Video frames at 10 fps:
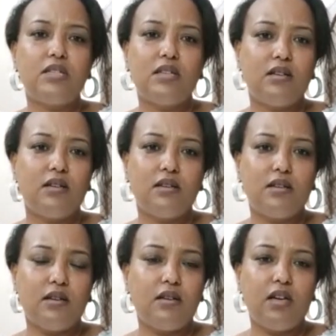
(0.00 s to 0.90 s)
And
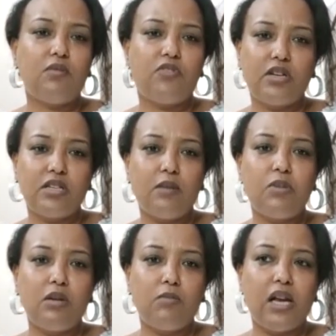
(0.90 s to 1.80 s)
here, for example,
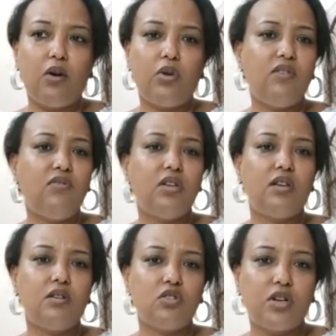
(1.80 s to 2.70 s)
in Malawi, even in
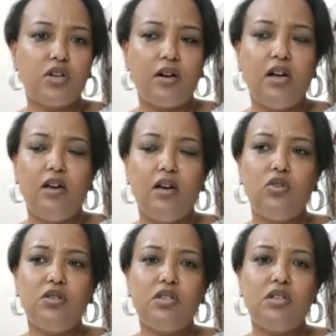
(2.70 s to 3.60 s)
Eritrea, you
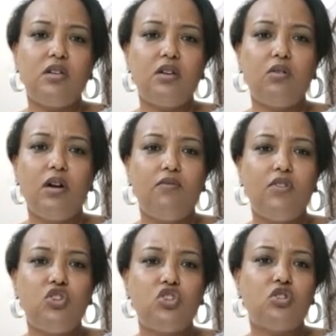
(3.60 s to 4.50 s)
see, you know,
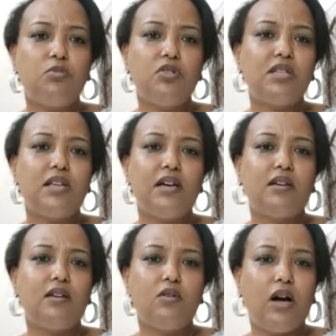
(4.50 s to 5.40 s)
vegetables like,
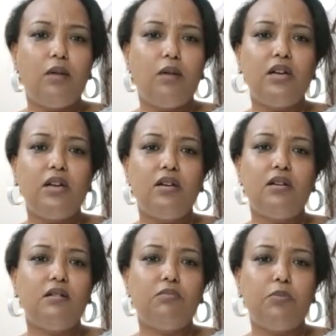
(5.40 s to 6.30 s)
you know,
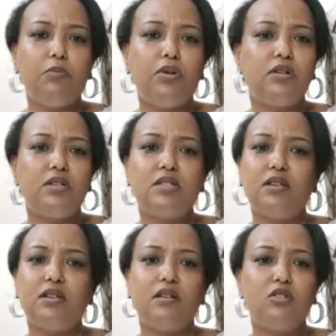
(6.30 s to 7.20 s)
hamli, peppers,
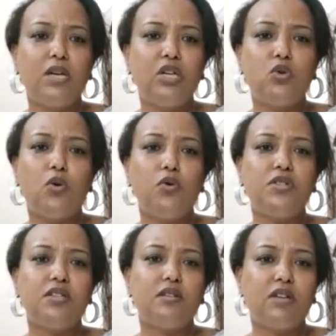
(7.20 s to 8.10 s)
and
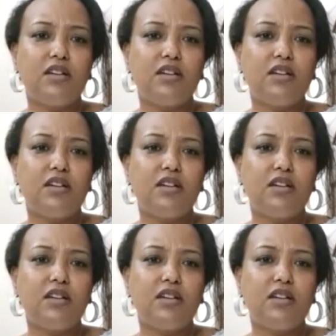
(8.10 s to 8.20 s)
tomatoes, and,